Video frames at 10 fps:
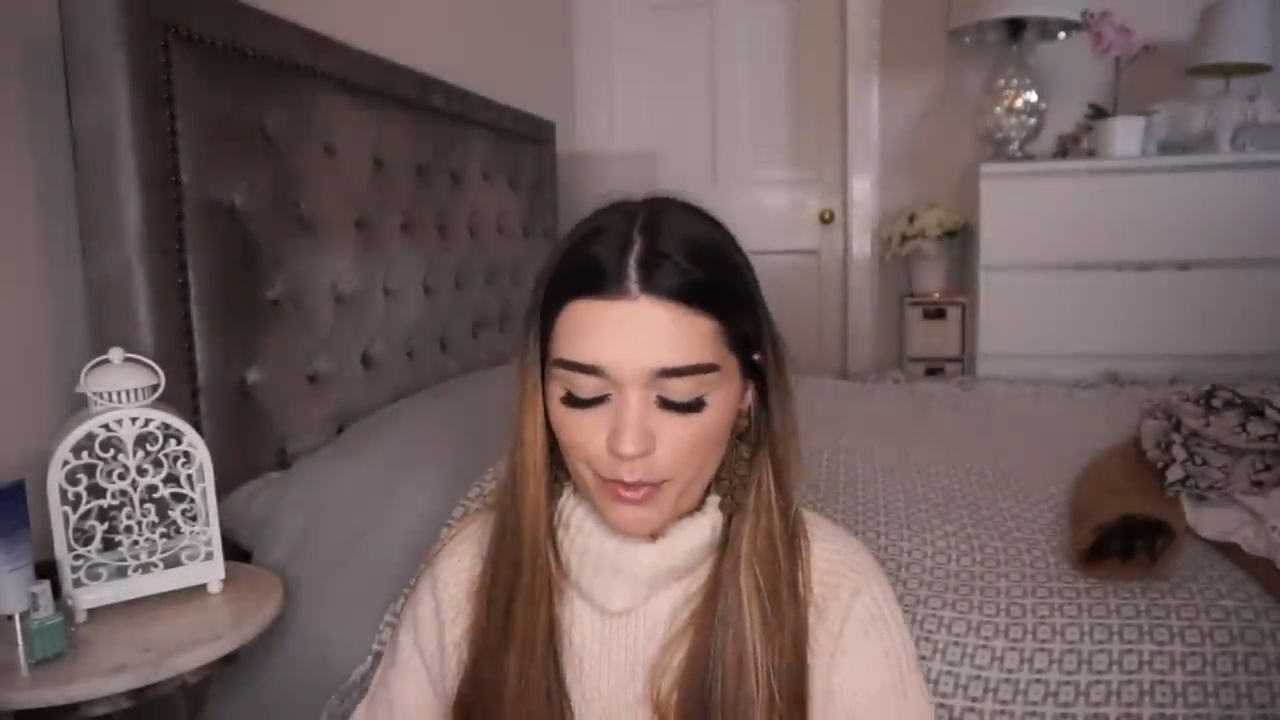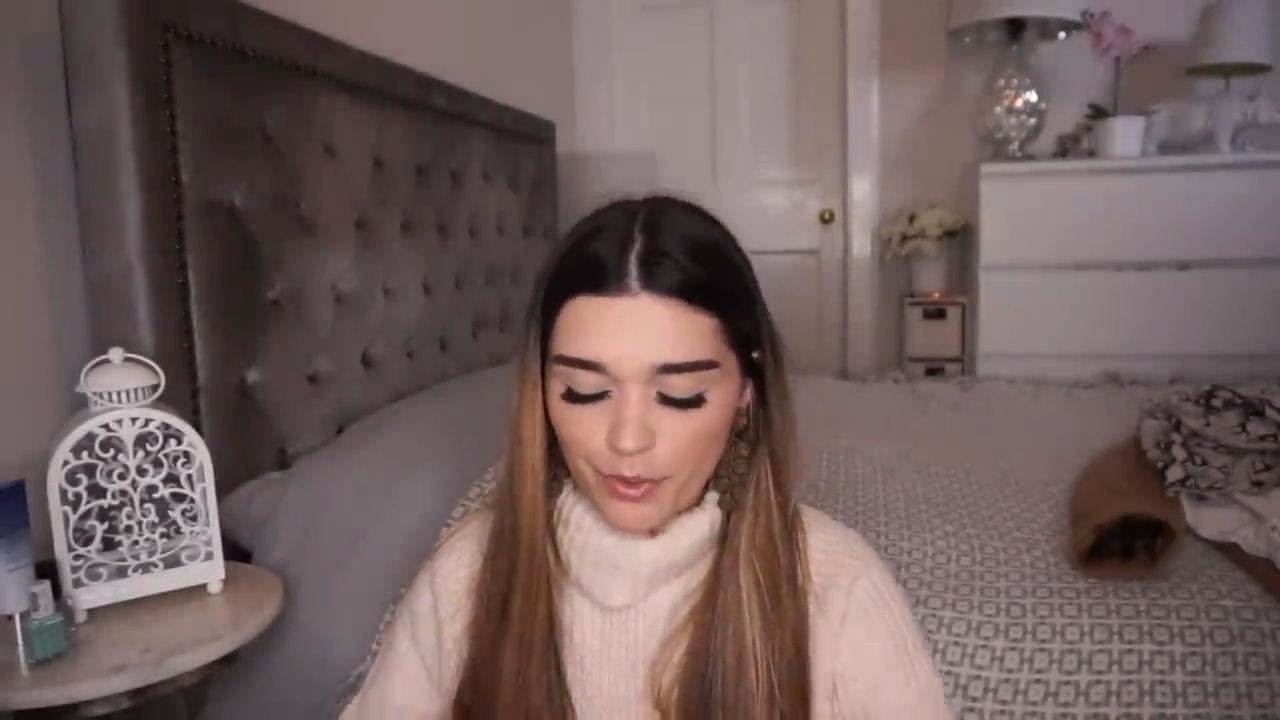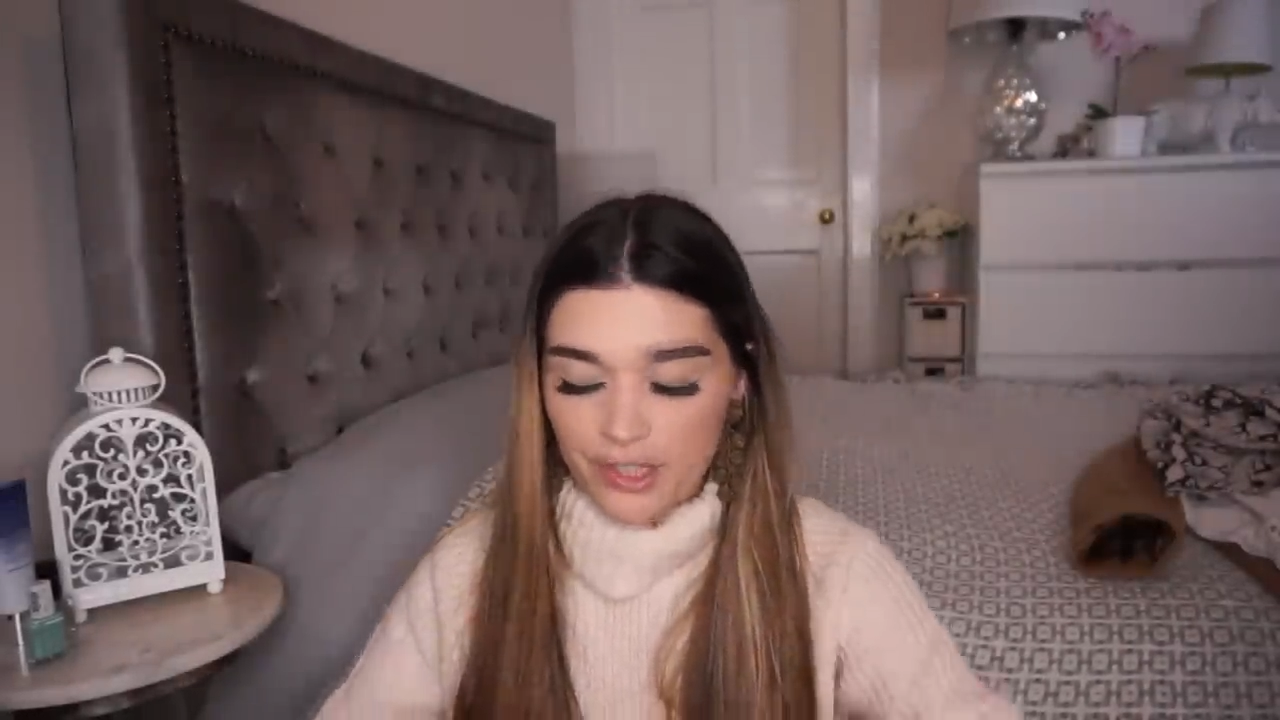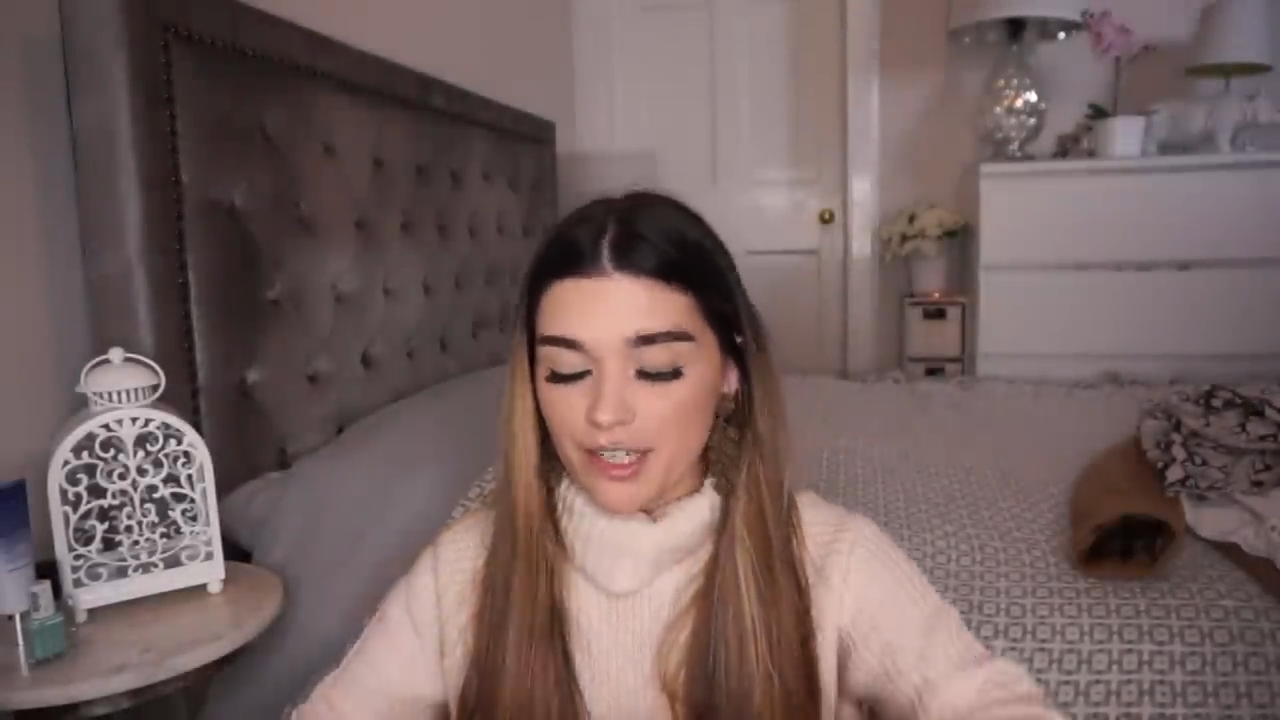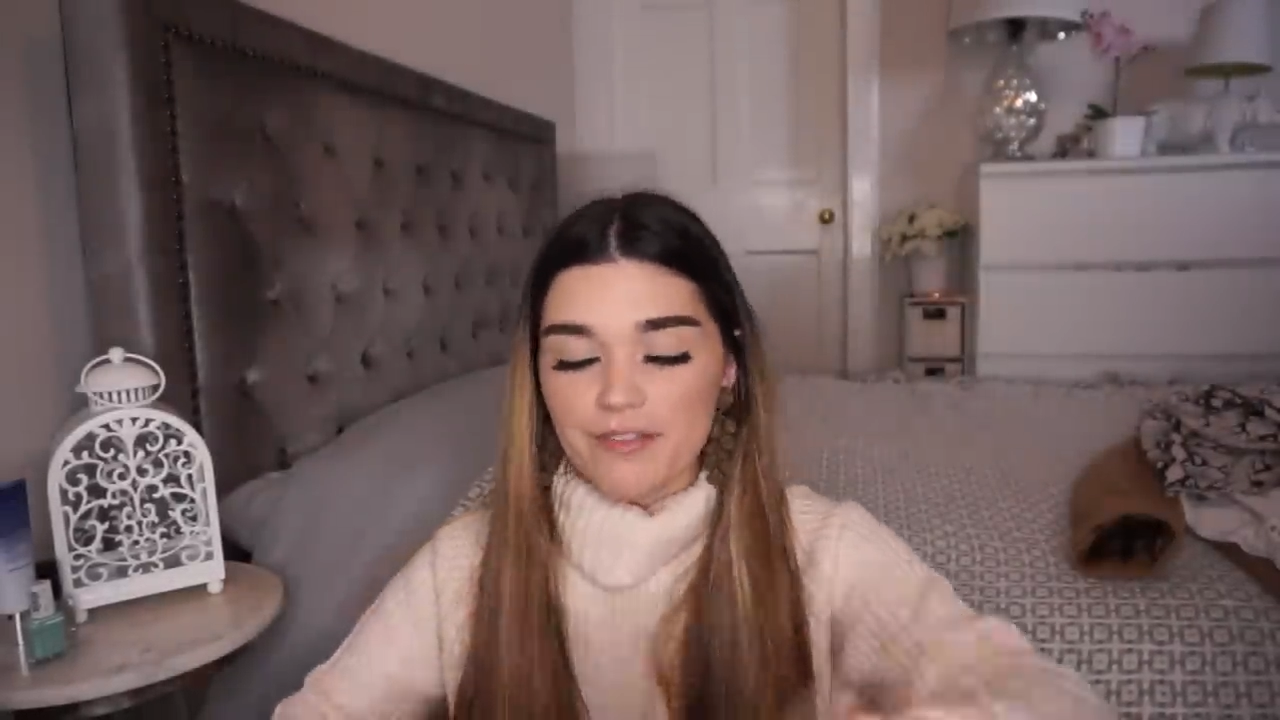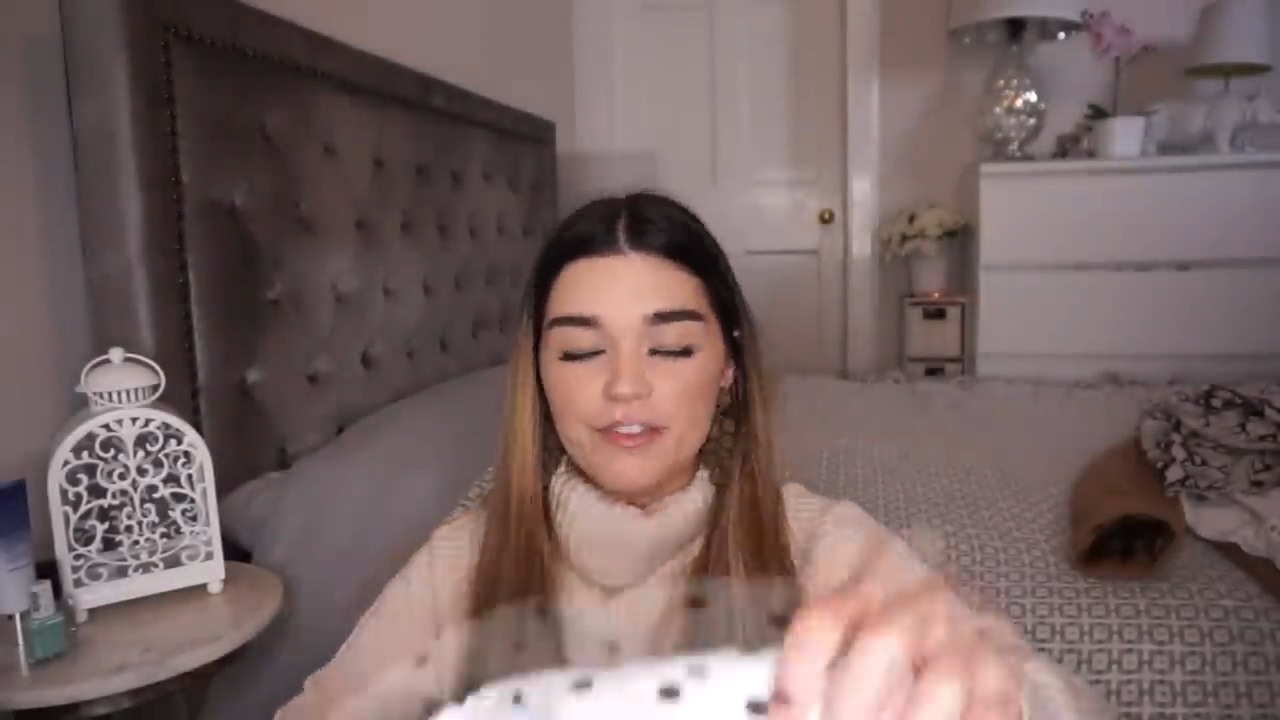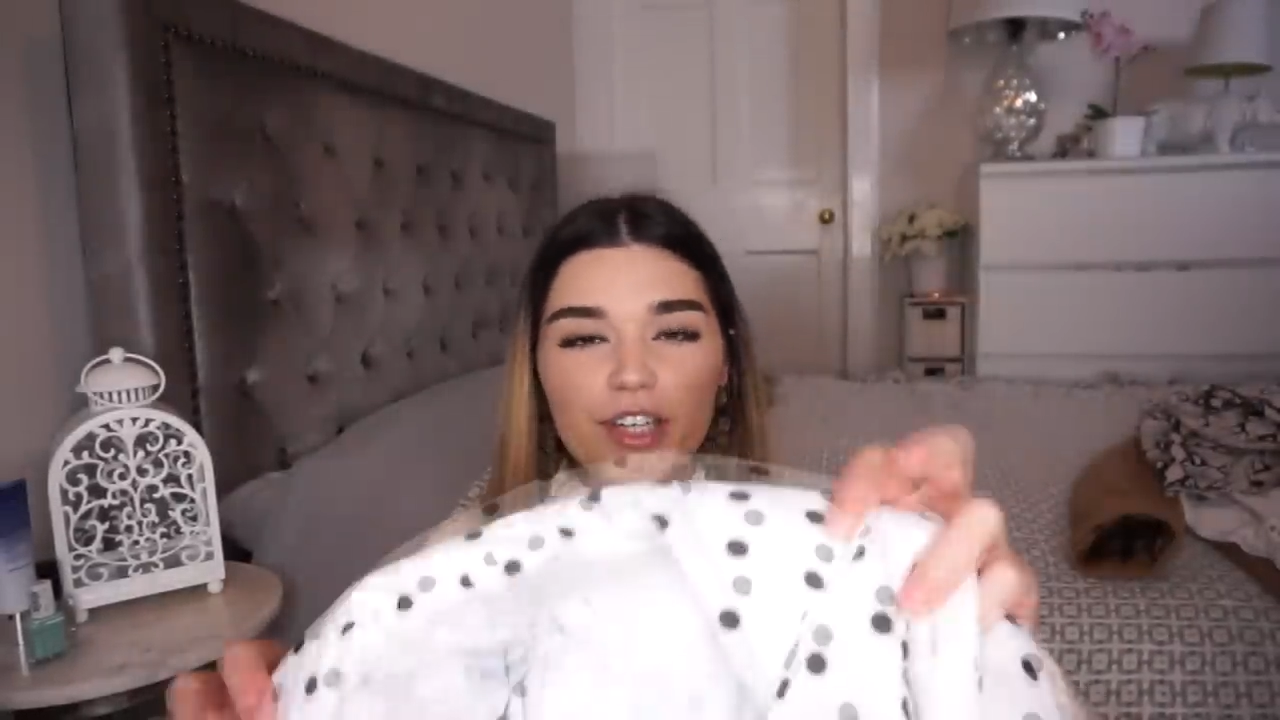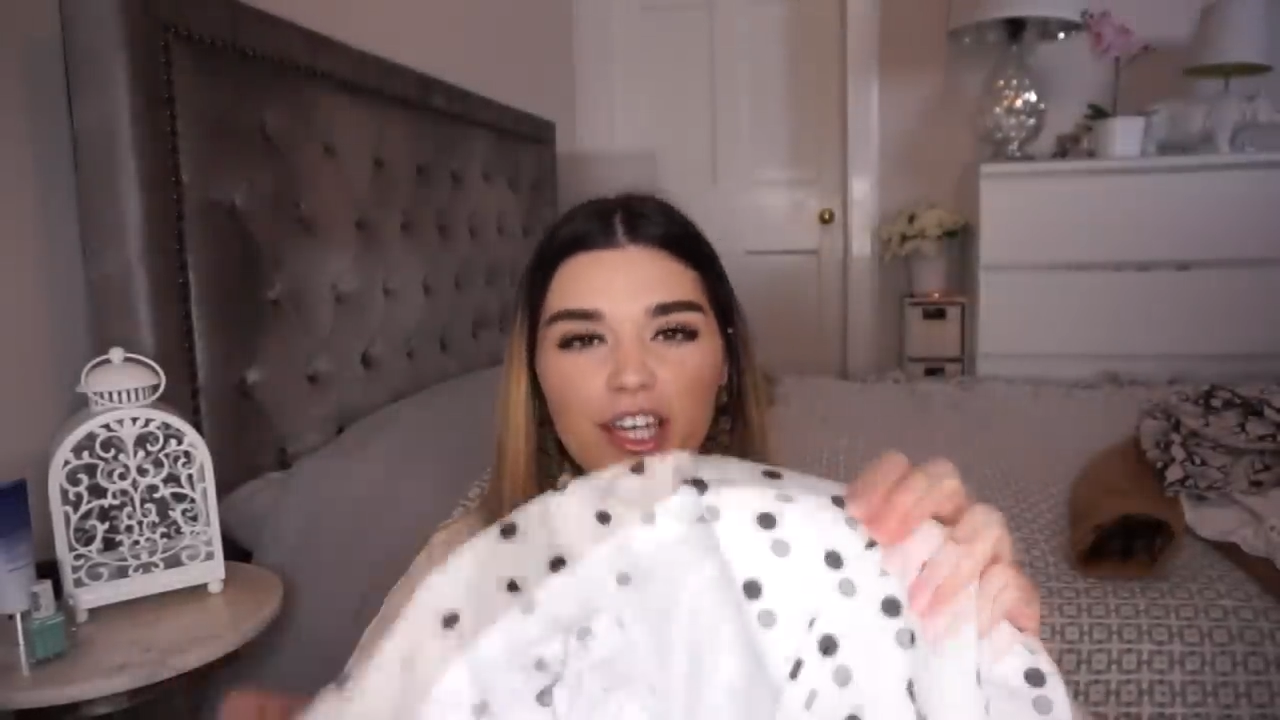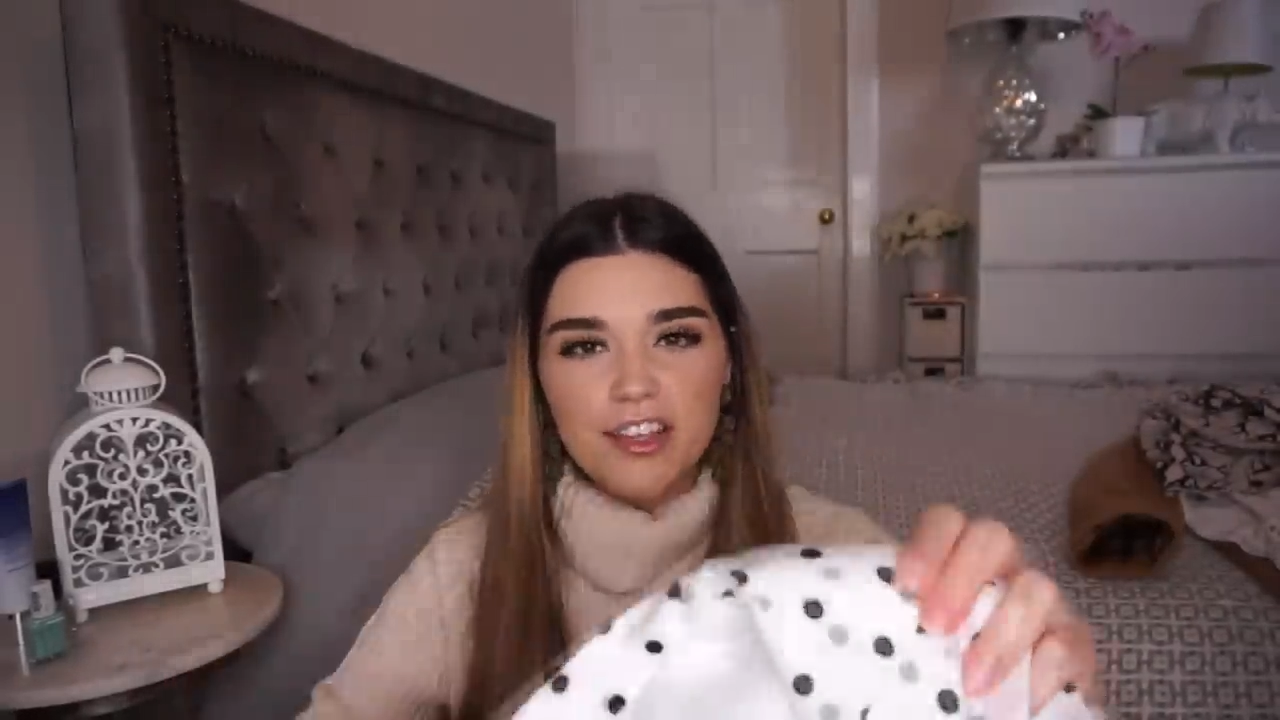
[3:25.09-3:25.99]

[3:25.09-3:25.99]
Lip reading: more like a very